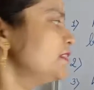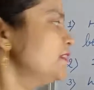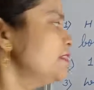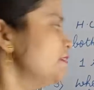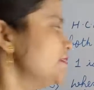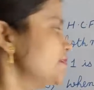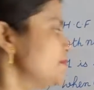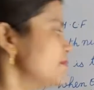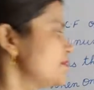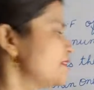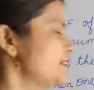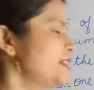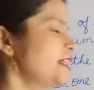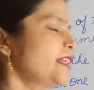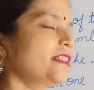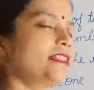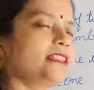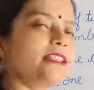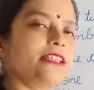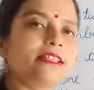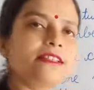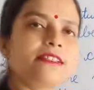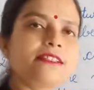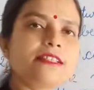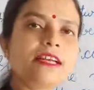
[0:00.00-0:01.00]
So 6
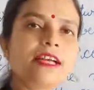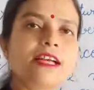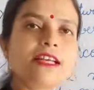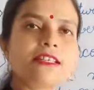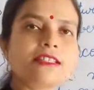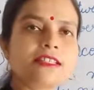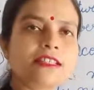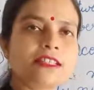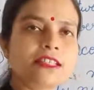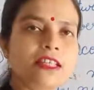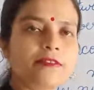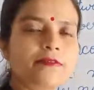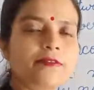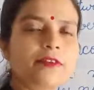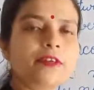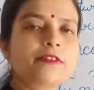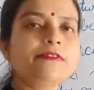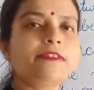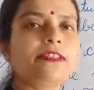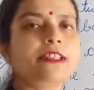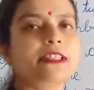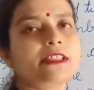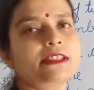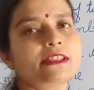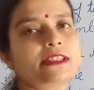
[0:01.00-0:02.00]
is the HCF
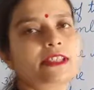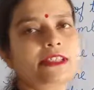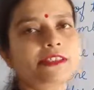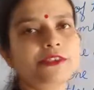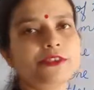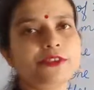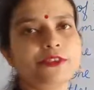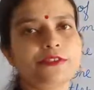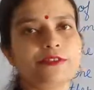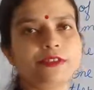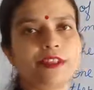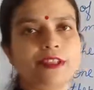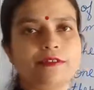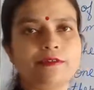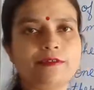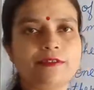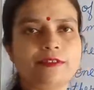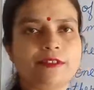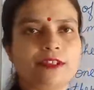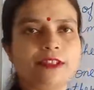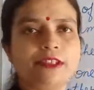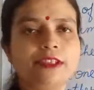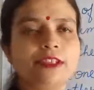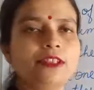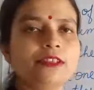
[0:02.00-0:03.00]
of 6 and 12.
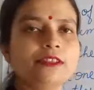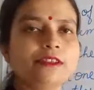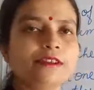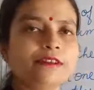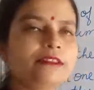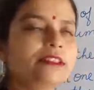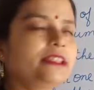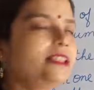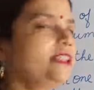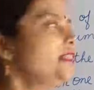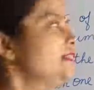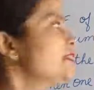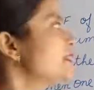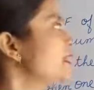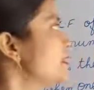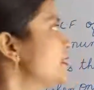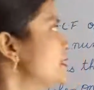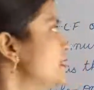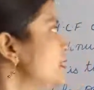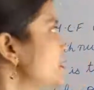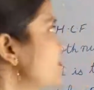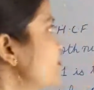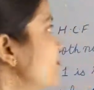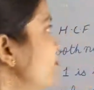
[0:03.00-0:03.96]
So these are the